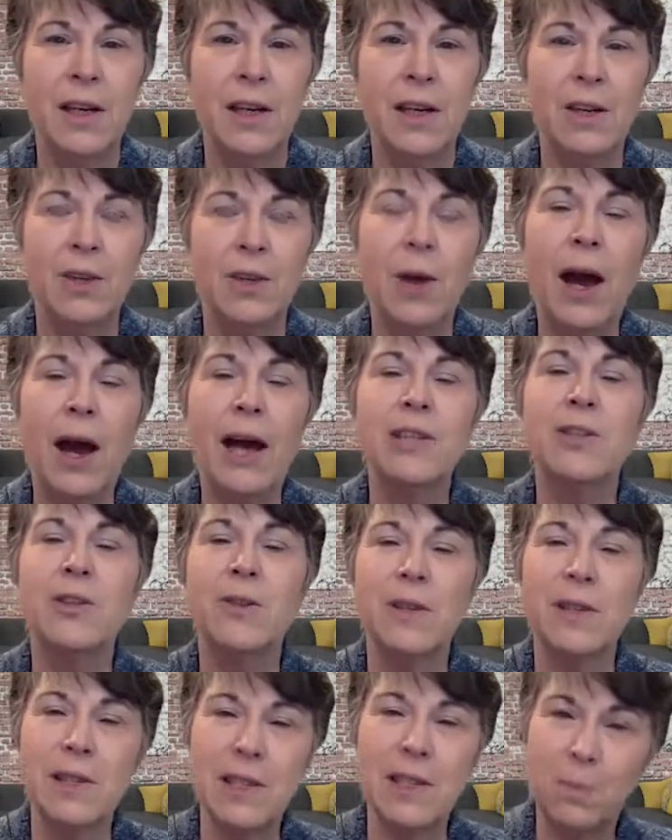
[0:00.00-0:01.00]
You had to
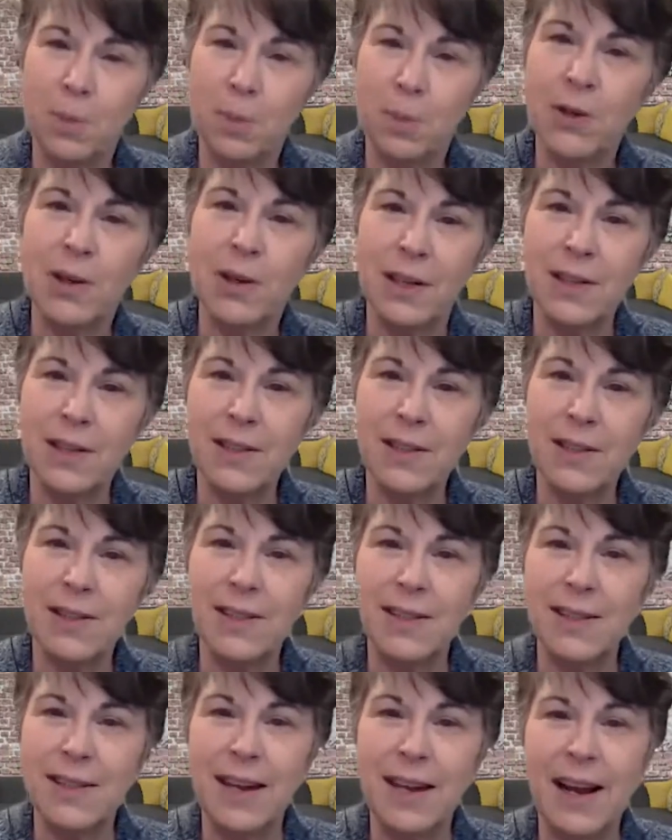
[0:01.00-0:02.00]
experience
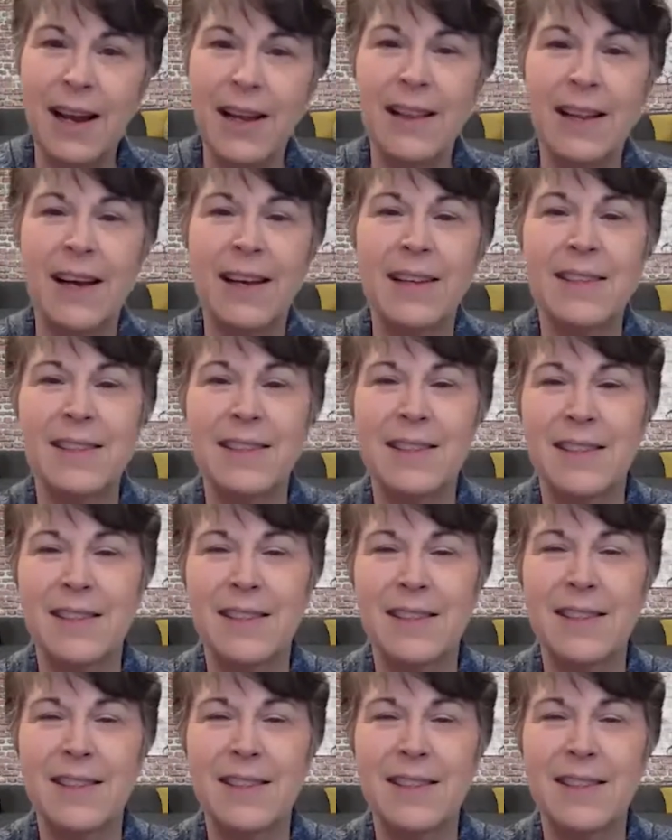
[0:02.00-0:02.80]
it. And that's,